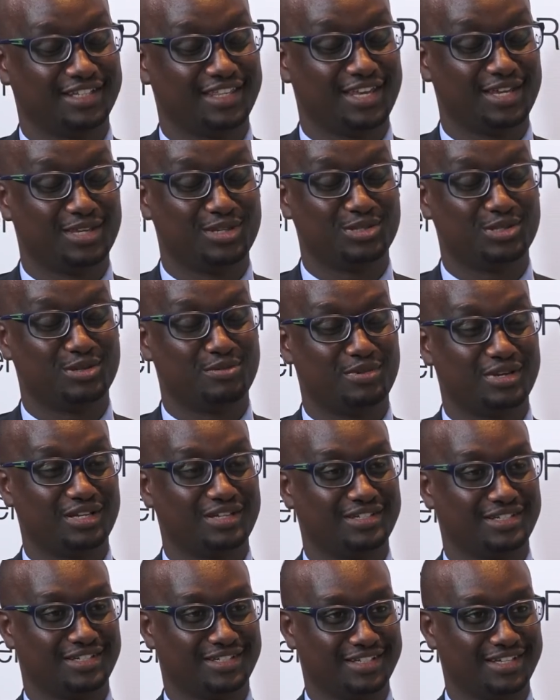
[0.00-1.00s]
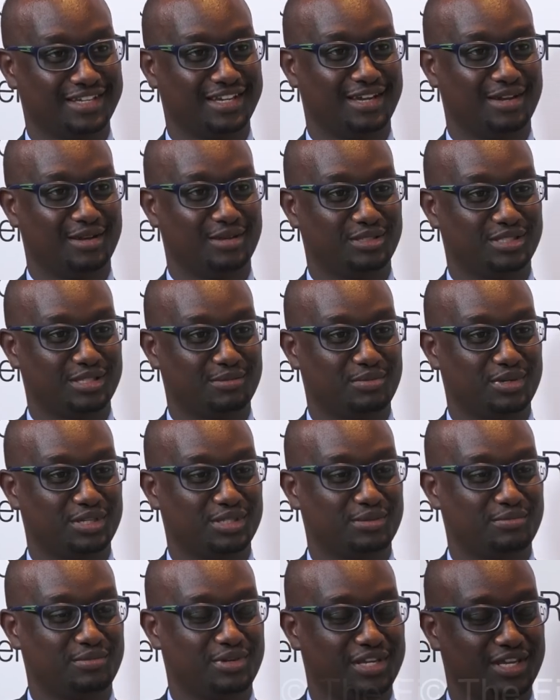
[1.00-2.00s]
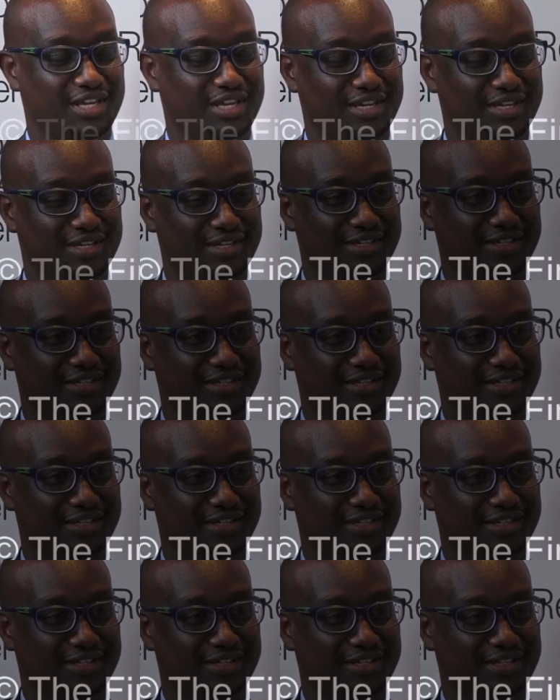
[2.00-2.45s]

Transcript: Thank you so much. It's a pleasure being here.